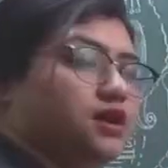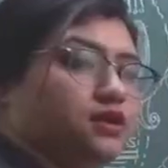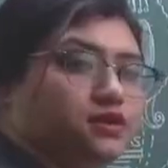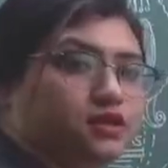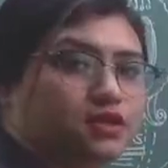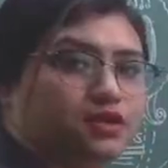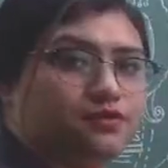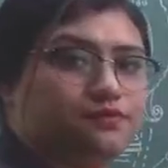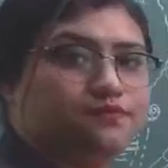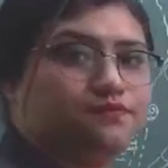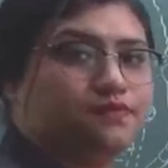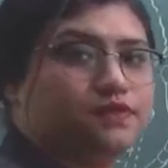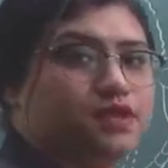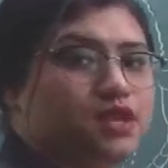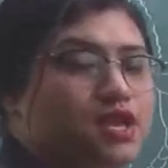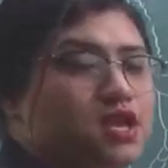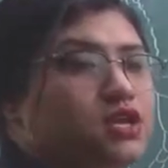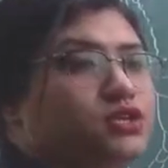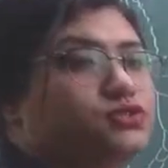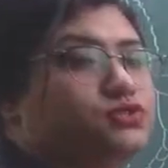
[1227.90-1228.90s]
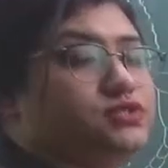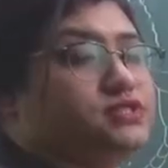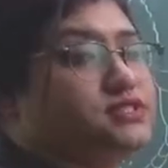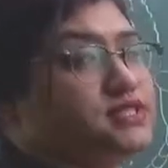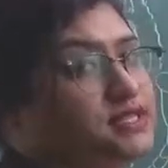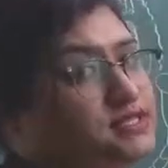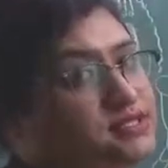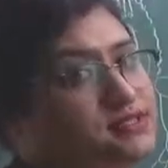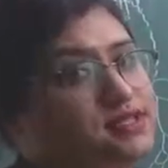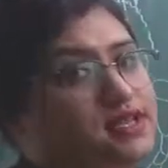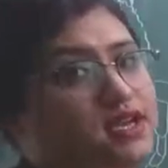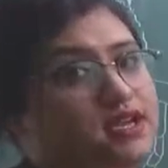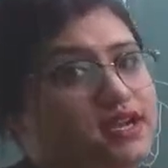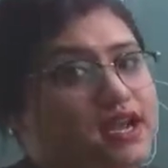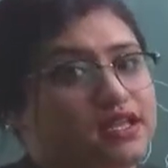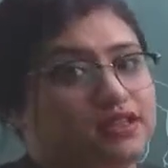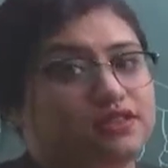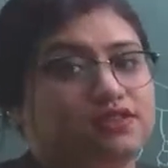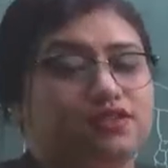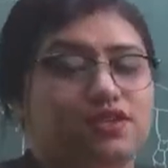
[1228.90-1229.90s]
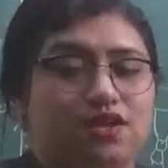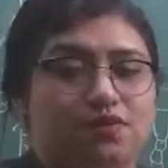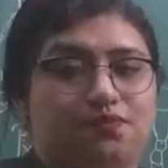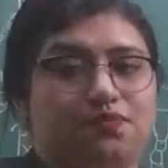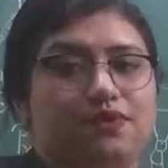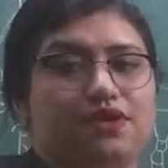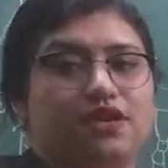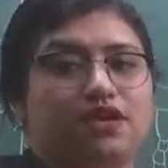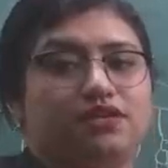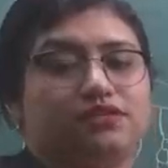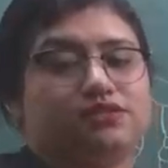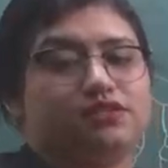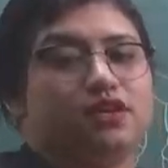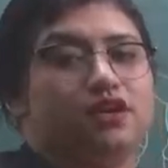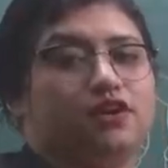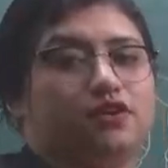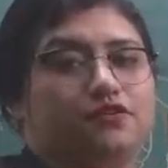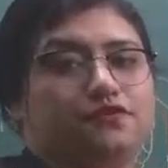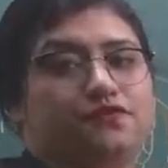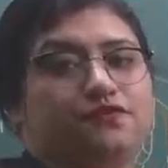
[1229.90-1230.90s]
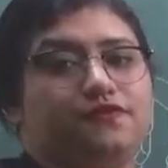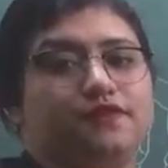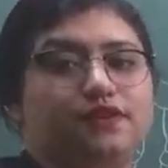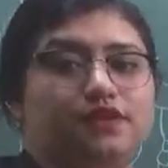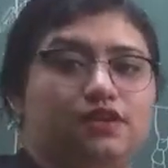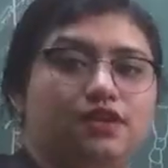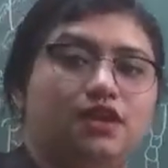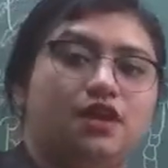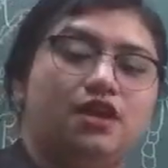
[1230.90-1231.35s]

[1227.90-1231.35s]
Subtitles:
Okay. So since there are 3 pairs of